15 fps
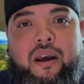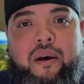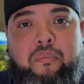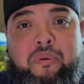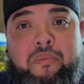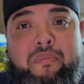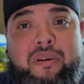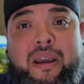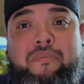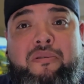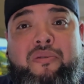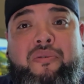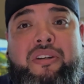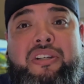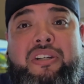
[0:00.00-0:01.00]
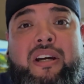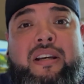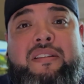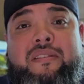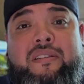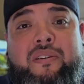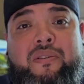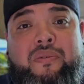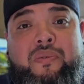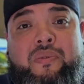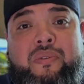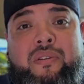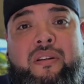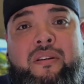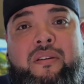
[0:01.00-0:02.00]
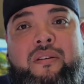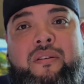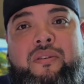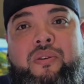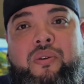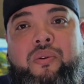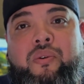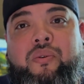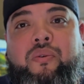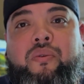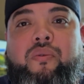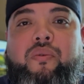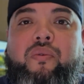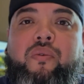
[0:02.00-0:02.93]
But be able to adjust those to